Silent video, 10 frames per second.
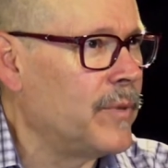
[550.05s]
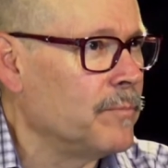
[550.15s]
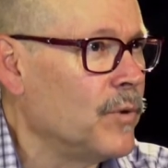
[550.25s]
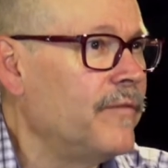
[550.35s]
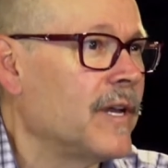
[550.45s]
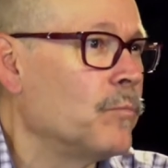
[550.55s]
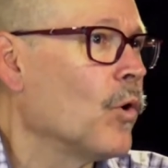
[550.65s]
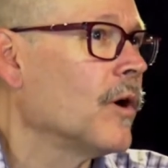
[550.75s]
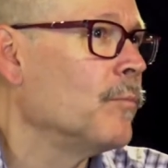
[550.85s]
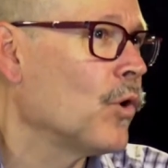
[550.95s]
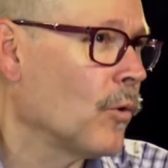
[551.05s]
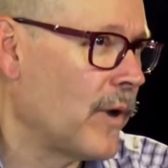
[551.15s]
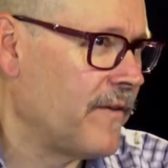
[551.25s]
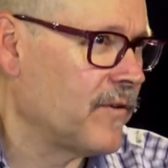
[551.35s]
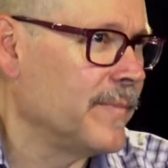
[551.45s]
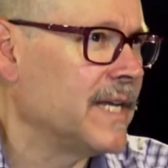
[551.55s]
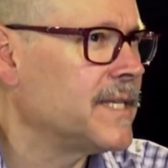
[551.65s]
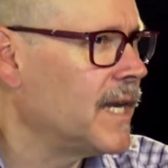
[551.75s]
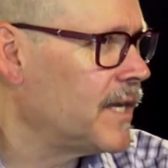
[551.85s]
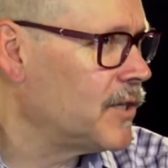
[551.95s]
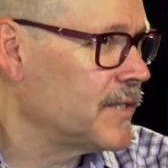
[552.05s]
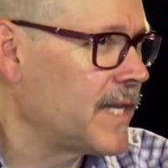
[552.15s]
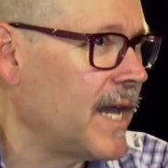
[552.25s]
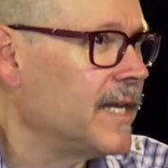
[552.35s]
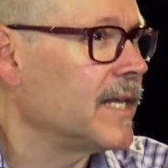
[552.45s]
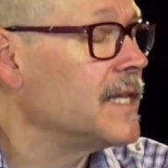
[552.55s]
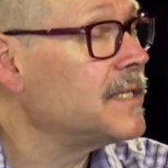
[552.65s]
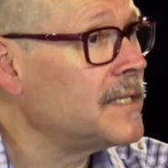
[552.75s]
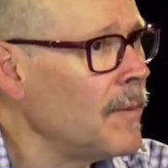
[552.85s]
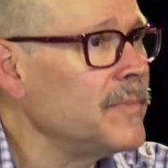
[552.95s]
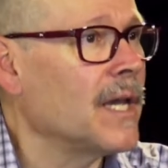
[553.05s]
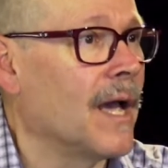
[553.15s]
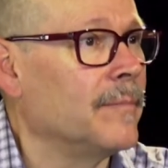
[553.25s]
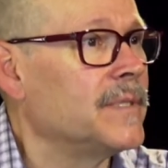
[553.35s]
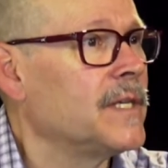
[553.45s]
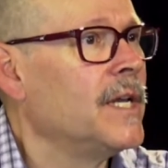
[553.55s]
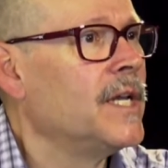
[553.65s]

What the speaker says: been moving more and more away from this and understanding that sometimes